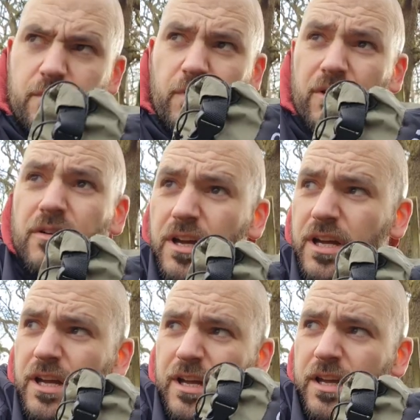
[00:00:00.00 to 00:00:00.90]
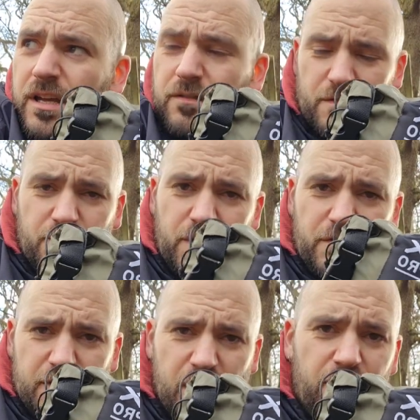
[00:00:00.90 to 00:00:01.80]
But if
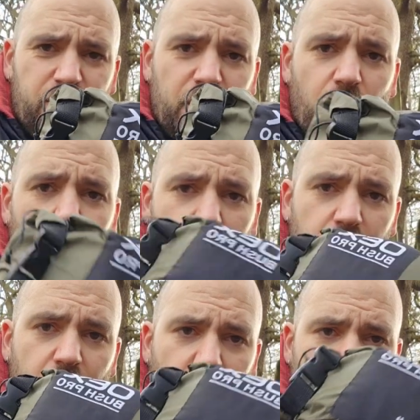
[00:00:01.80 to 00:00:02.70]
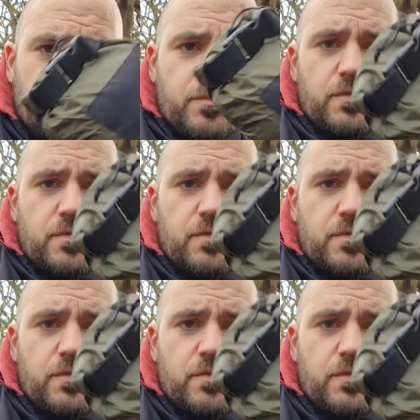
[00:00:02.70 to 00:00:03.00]
I take a video, I'll